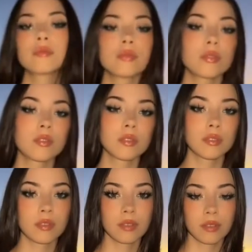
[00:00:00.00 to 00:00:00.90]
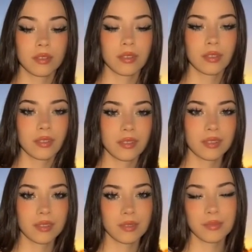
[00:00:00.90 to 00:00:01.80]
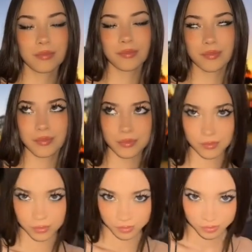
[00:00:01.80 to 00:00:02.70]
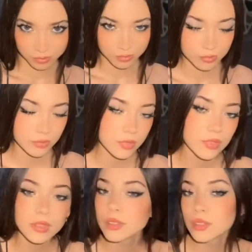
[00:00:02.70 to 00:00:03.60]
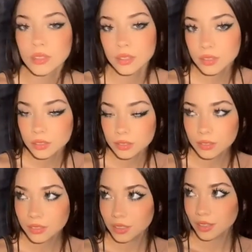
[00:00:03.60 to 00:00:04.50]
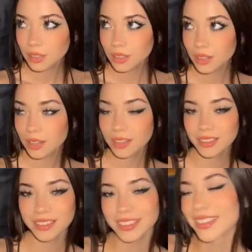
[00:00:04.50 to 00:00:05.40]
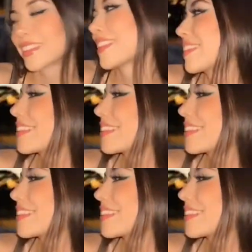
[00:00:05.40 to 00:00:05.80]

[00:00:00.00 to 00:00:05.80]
sex trafficked world is so disgusting. It is the most